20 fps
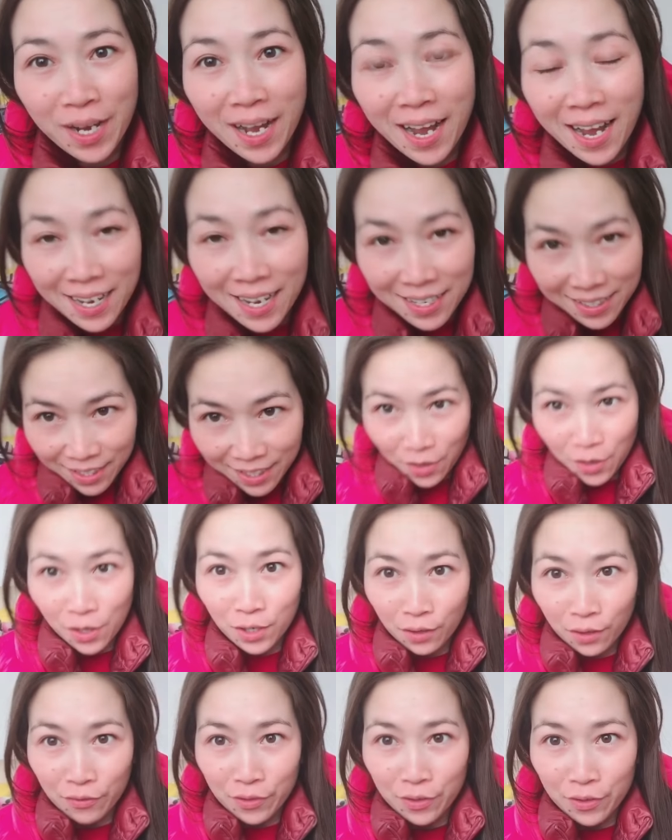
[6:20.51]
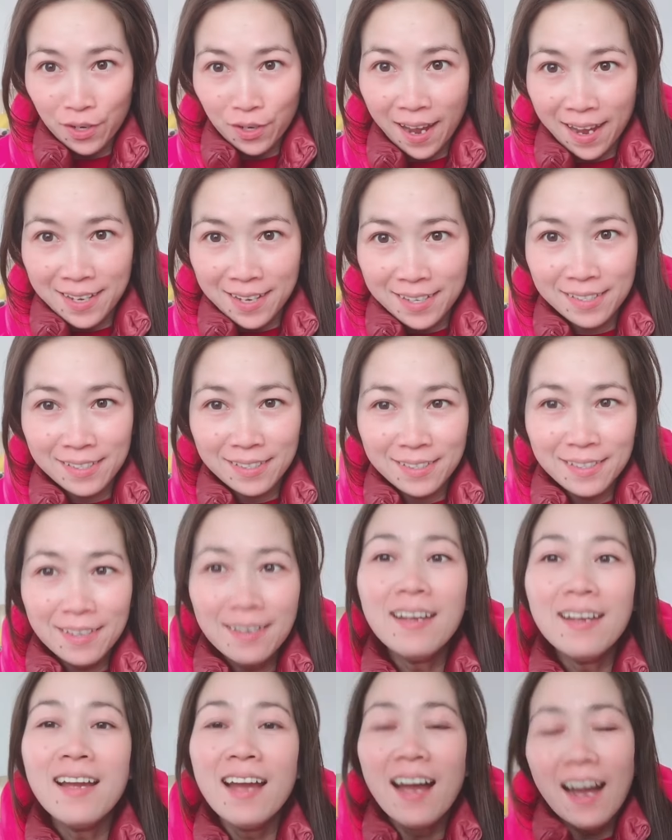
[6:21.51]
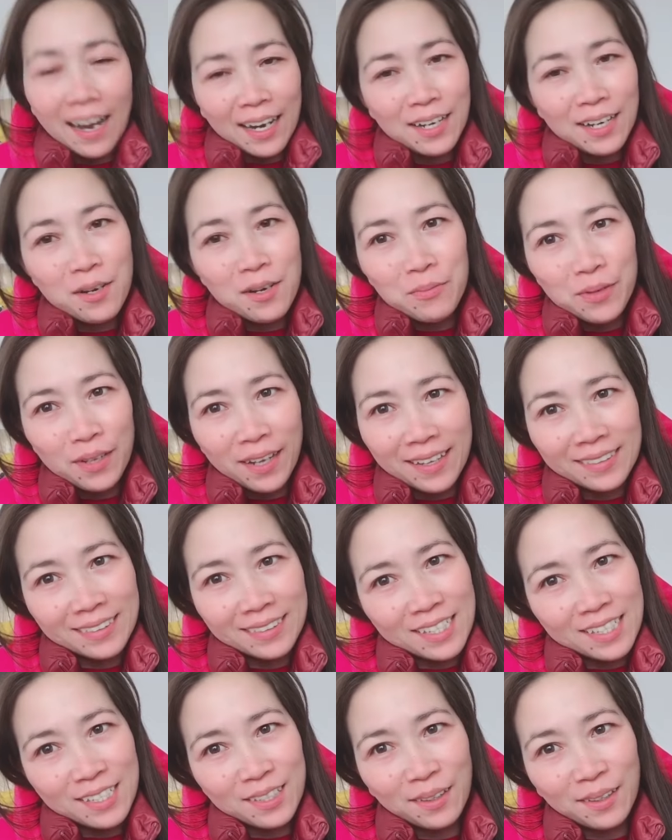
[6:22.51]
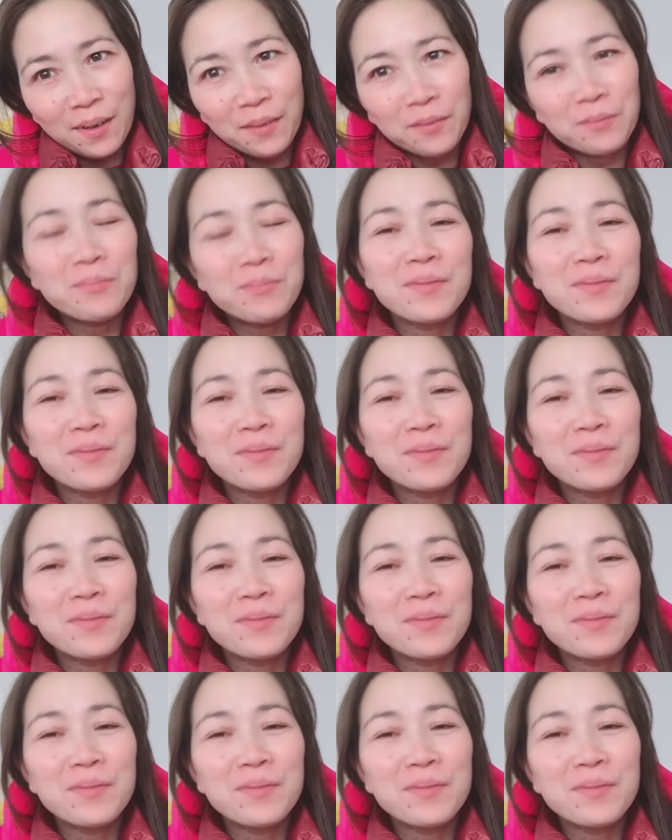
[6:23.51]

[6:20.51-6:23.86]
I sing all of you guys. I hope you like this song.